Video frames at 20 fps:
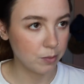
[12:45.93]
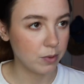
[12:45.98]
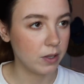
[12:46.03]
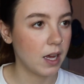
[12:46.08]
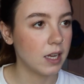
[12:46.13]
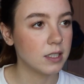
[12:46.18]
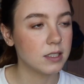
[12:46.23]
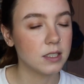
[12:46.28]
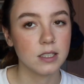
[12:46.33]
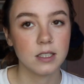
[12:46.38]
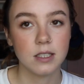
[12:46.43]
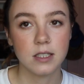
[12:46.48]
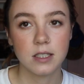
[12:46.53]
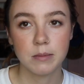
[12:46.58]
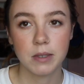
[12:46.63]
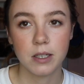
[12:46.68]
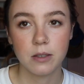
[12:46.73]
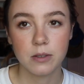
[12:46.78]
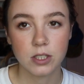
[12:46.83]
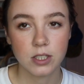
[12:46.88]
plasticky
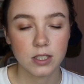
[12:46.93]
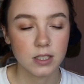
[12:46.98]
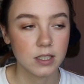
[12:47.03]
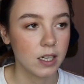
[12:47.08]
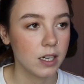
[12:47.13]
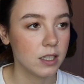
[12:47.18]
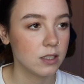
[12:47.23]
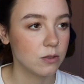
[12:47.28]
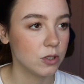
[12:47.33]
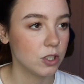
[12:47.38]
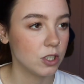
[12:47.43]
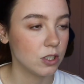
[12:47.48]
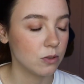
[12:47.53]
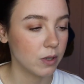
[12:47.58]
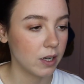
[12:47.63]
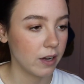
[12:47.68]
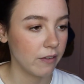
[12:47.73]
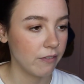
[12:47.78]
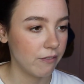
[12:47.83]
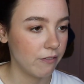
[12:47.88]
smell, which is nice, which is
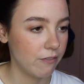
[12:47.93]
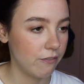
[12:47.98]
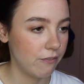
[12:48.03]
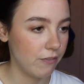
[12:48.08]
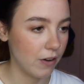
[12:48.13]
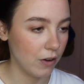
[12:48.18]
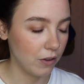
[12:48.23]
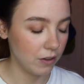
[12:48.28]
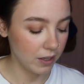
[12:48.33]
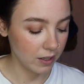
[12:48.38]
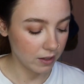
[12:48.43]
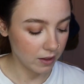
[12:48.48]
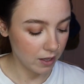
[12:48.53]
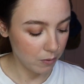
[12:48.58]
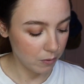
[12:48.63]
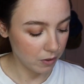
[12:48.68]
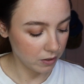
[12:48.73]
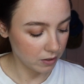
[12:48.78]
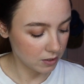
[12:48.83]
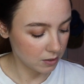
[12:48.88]
what I felt like they
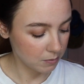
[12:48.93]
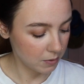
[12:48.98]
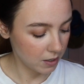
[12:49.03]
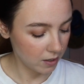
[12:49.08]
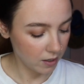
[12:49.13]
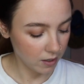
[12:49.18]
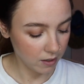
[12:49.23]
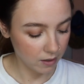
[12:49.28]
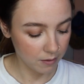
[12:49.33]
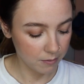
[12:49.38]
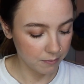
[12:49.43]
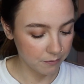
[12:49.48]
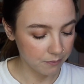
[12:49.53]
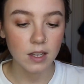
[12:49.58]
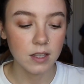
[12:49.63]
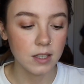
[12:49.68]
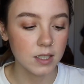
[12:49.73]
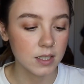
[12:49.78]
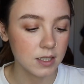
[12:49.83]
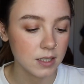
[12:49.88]
would smell like.
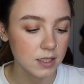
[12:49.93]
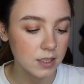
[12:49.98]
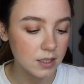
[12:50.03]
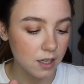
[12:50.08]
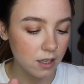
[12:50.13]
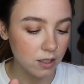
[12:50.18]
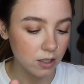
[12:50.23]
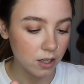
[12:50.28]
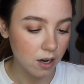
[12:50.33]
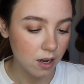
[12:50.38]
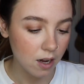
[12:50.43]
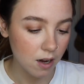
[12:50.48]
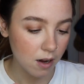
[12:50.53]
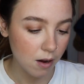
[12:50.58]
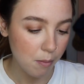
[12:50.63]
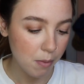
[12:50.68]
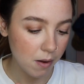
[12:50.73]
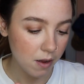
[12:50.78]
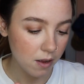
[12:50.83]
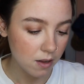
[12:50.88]
This is the color
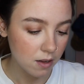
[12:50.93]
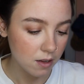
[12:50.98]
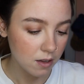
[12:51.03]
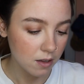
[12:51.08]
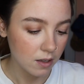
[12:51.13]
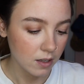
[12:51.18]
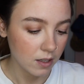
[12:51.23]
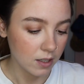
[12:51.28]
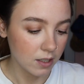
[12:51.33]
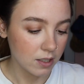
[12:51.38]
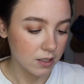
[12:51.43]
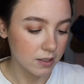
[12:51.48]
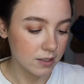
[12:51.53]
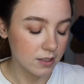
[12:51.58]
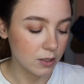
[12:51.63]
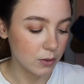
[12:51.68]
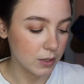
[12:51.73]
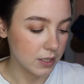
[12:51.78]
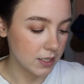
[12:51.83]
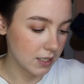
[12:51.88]
Cub.
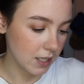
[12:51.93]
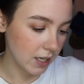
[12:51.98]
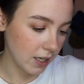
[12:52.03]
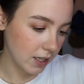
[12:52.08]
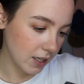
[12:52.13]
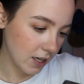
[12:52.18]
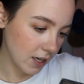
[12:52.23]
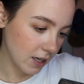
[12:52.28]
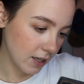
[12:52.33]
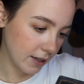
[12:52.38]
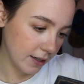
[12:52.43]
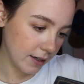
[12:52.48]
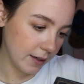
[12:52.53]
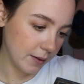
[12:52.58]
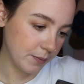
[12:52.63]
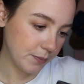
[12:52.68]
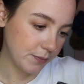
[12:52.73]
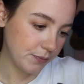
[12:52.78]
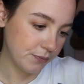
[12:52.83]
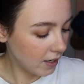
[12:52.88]
So it's like a
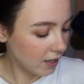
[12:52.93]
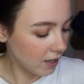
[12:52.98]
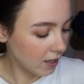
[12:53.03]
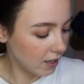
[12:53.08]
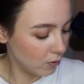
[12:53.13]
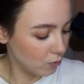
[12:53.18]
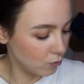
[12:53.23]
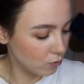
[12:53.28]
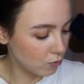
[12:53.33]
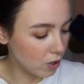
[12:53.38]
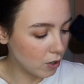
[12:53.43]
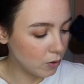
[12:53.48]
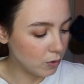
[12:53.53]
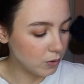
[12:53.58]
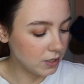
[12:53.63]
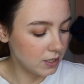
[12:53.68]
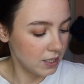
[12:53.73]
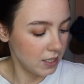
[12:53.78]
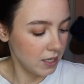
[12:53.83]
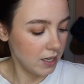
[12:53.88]

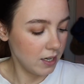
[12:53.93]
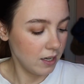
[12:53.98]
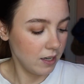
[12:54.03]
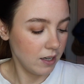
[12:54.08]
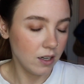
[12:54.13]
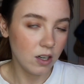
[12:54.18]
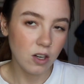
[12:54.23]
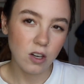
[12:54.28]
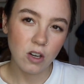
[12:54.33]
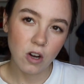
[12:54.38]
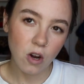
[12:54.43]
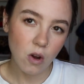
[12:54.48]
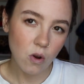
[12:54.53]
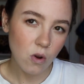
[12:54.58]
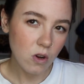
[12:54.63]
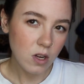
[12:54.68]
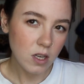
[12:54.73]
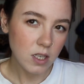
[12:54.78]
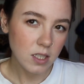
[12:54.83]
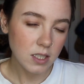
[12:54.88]
rosy
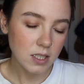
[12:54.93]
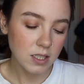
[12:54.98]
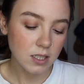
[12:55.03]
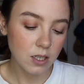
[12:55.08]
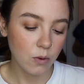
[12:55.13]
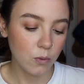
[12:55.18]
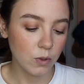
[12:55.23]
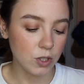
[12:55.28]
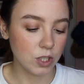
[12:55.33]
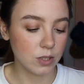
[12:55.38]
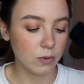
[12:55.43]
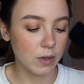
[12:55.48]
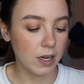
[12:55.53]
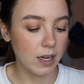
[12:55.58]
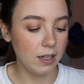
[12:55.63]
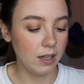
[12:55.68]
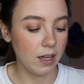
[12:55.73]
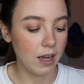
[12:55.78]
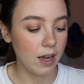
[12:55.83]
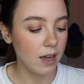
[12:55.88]
gold, which is what I
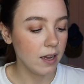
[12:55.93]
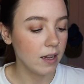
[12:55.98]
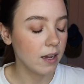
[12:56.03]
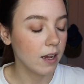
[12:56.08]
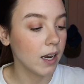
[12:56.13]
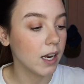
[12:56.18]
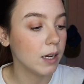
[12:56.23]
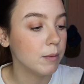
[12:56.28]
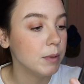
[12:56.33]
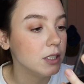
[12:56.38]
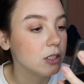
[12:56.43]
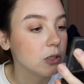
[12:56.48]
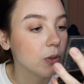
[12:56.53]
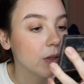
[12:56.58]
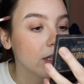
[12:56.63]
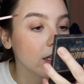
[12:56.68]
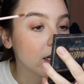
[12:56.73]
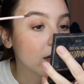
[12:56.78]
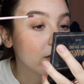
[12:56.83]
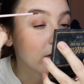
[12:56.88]
like, and I've been
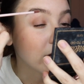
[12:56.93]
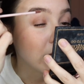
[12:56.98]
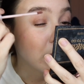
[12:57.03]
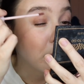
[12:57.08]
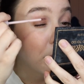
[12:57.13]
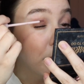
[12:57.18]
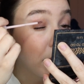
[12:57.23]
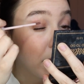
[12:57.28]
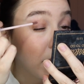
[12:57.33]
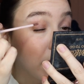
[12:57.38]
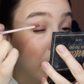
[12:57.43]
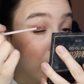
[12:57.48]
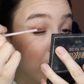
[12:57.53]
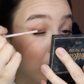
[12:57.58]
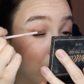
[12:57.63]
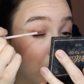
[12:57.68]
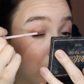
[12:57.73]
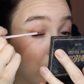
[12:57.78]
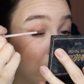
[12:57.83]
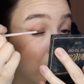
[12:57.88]
doing like a very pink